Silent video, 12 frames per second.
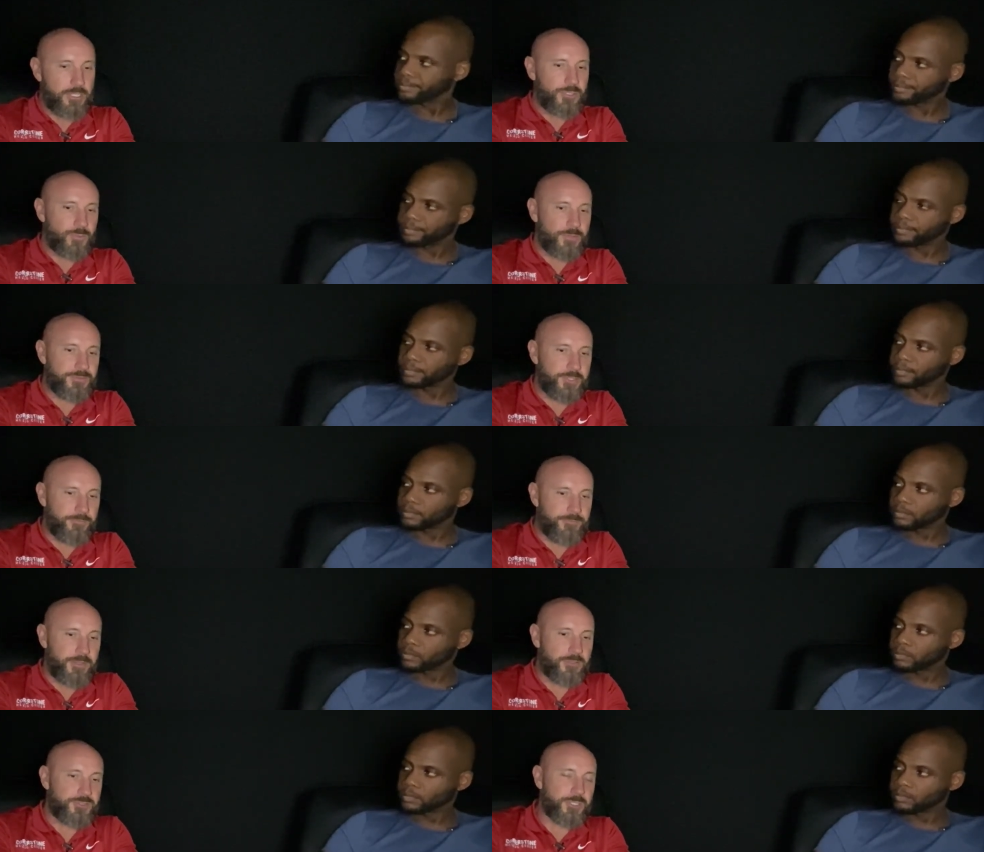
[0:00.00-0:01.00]
Speaker 1: 12 step
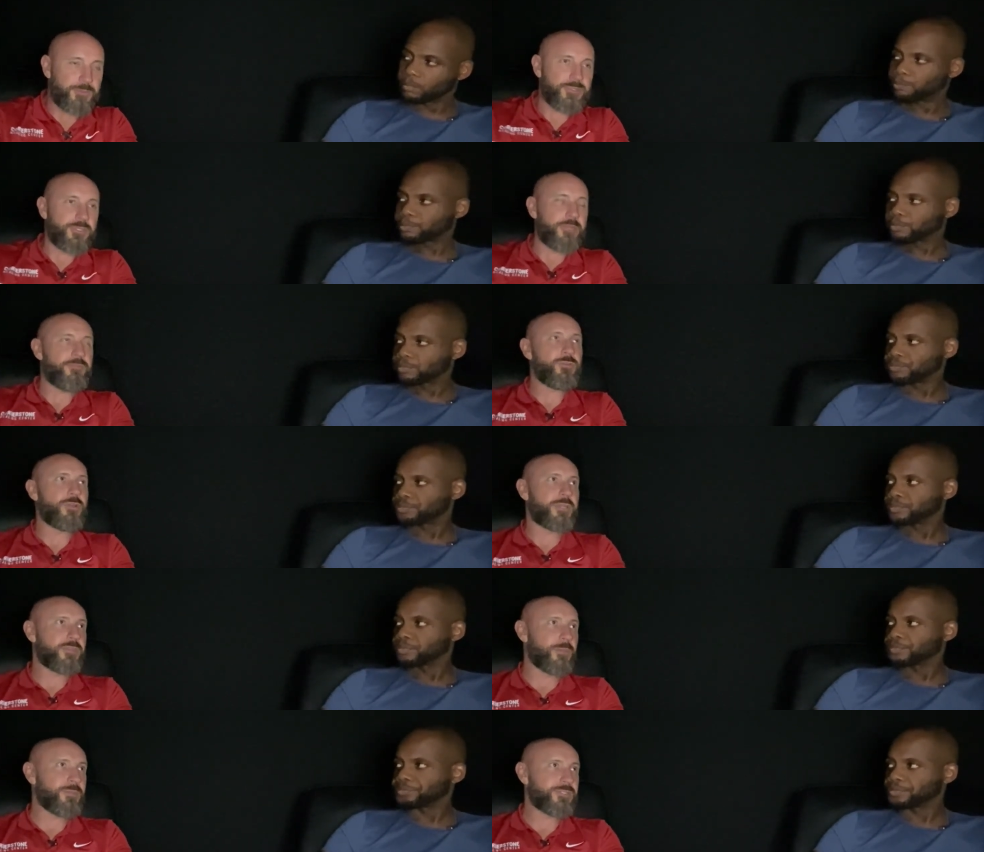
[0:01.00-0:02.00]
fellowships, if you look
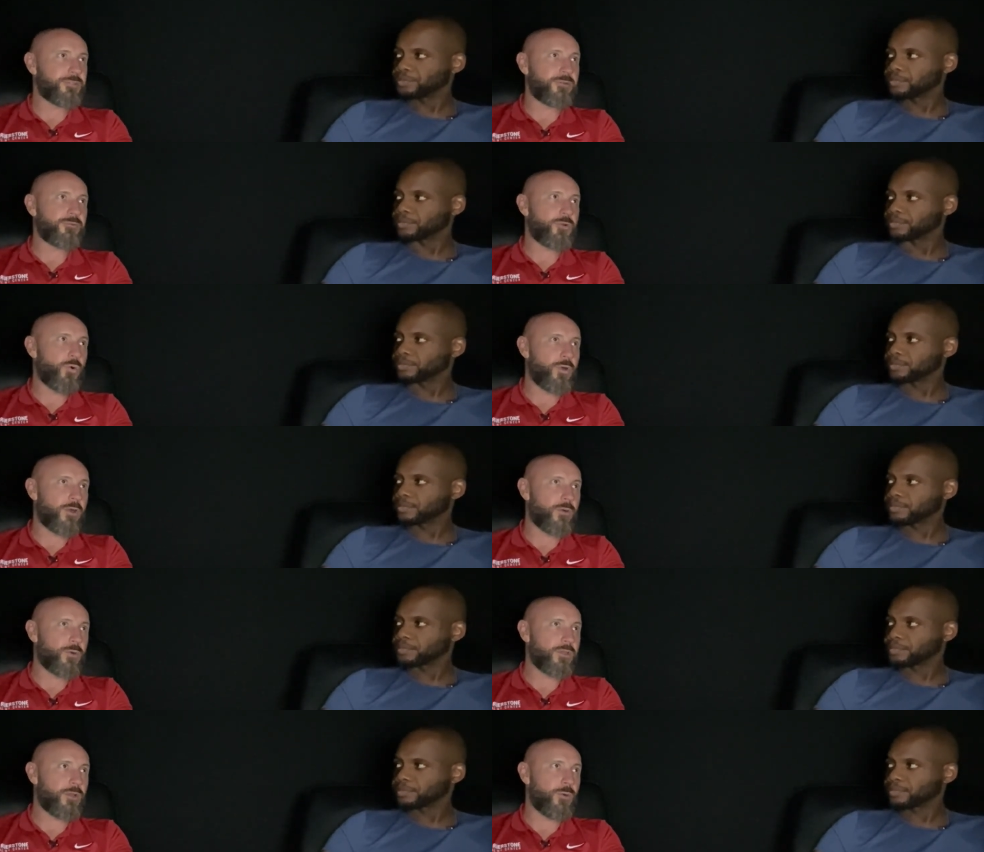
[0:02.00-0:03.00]
at them as their own core
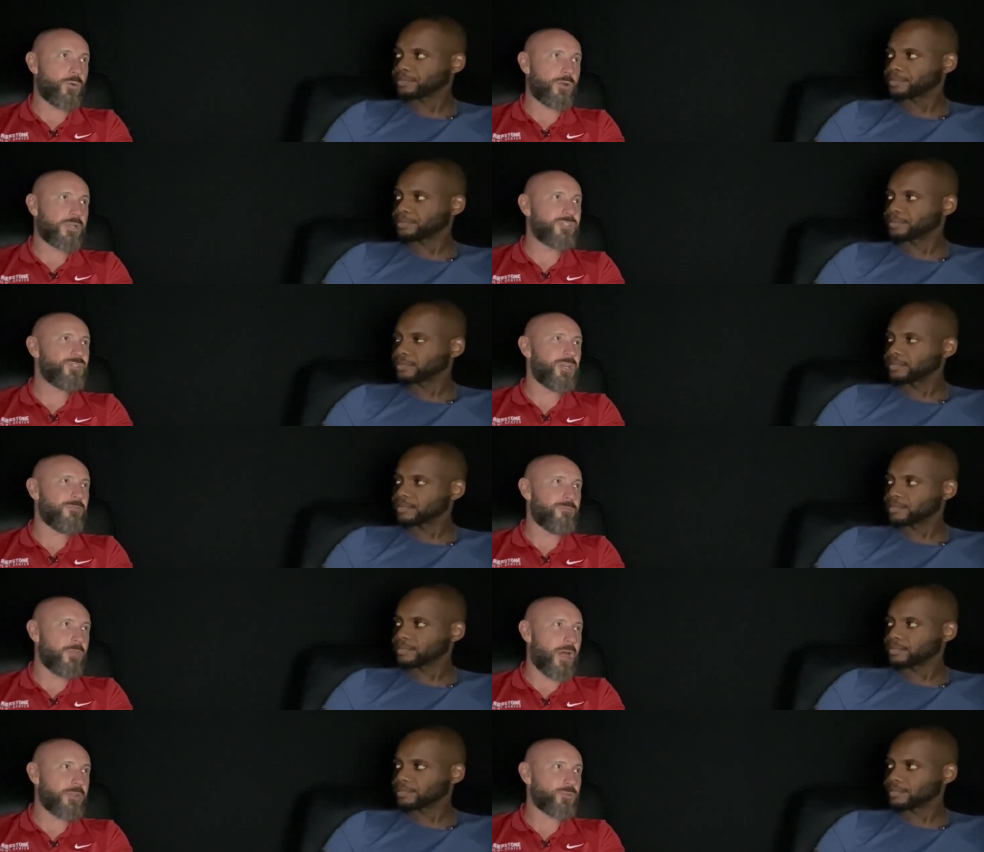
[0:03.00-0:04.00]
cohort, because you
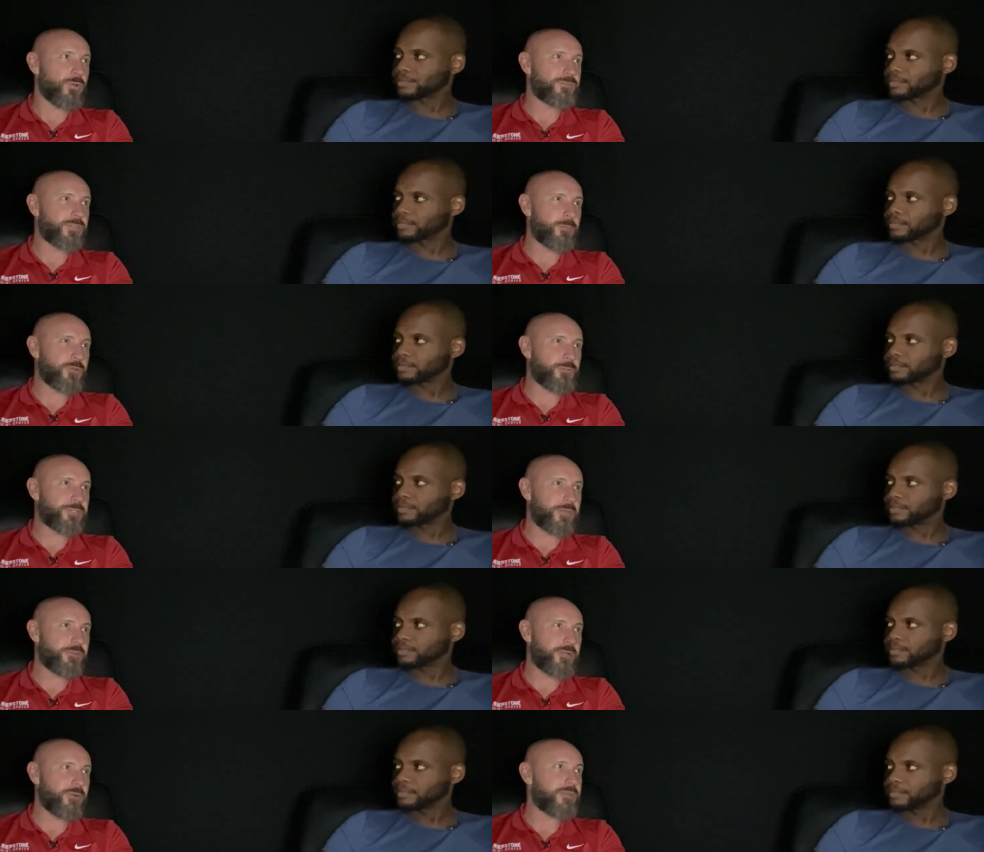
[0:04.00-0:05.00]
have a lot of 12 step groups
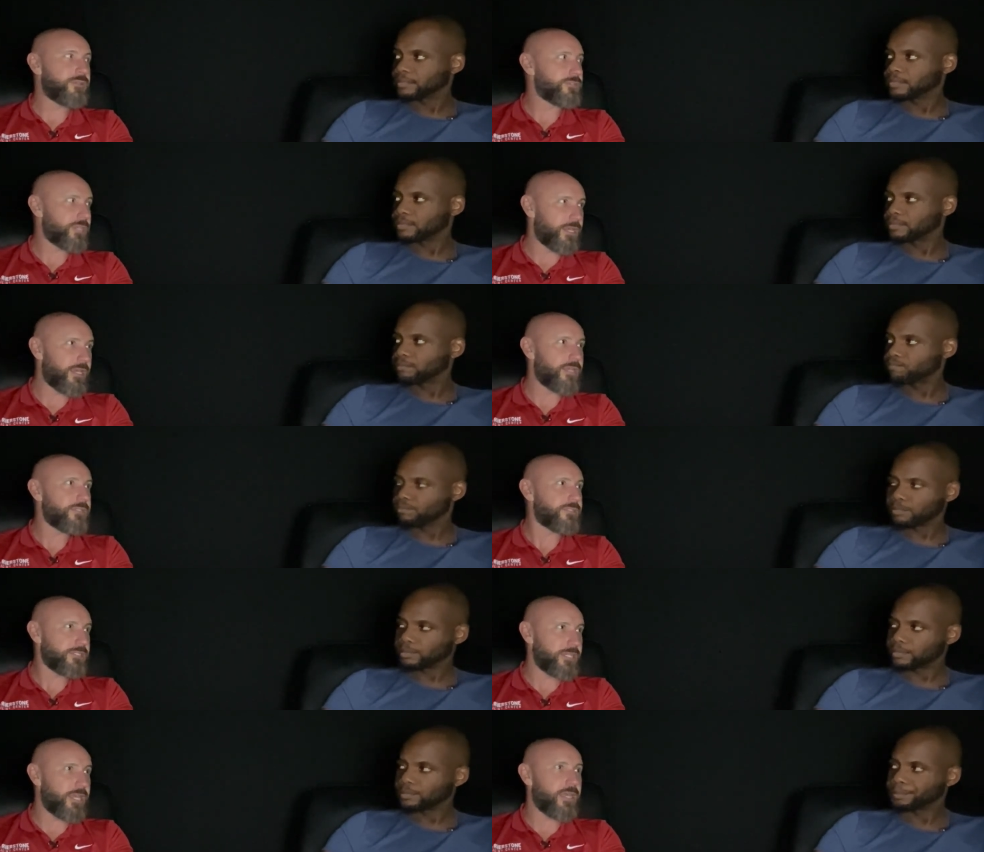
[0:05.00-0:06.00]
out there, right? There's AA, mm-hmm.
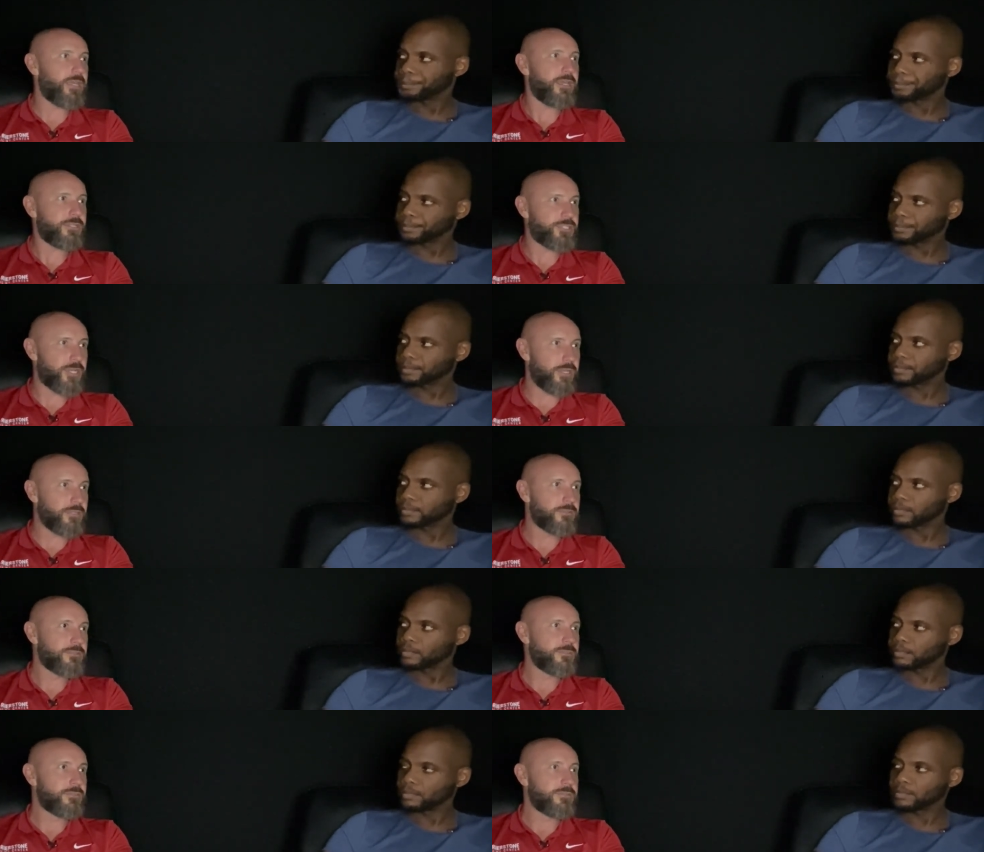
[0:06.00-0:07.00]
CA, HA.
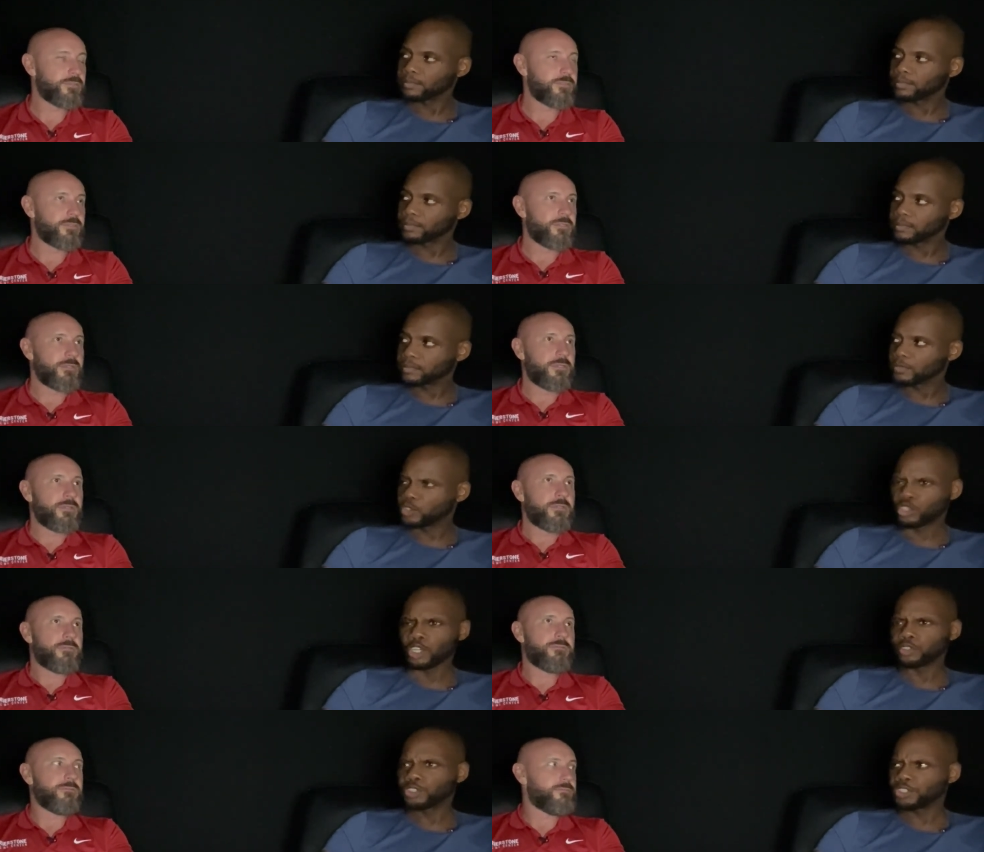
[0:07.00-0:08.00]

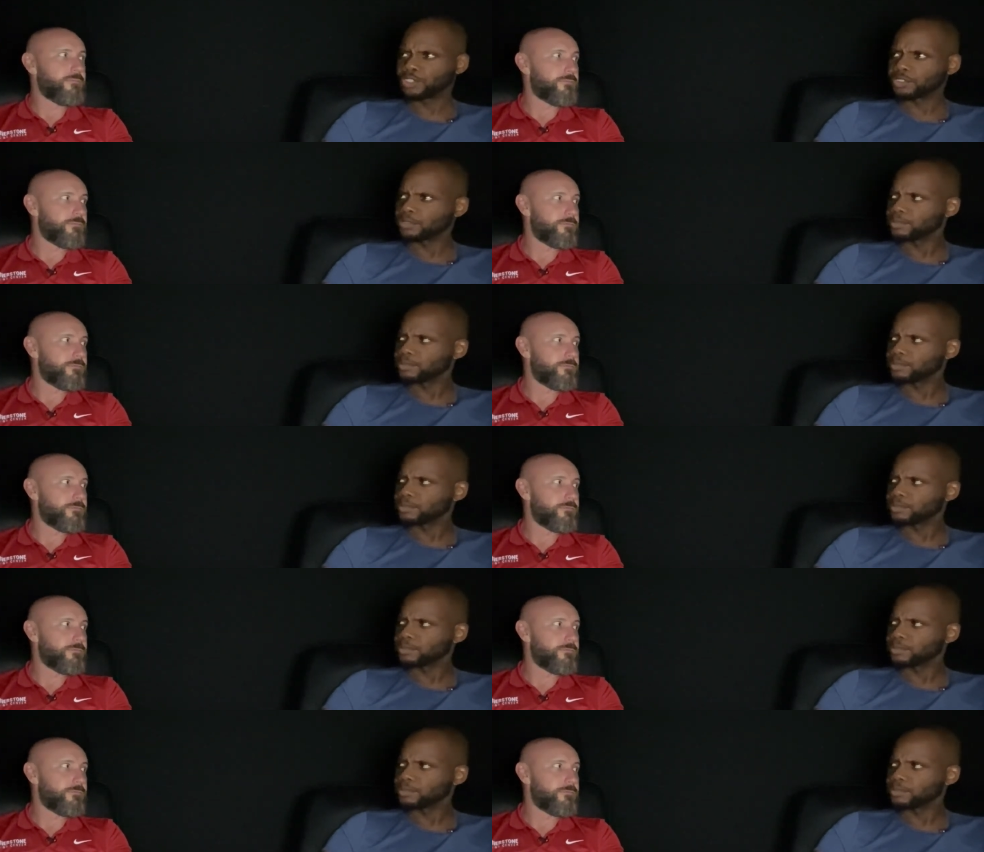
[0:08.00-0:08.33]
Churches.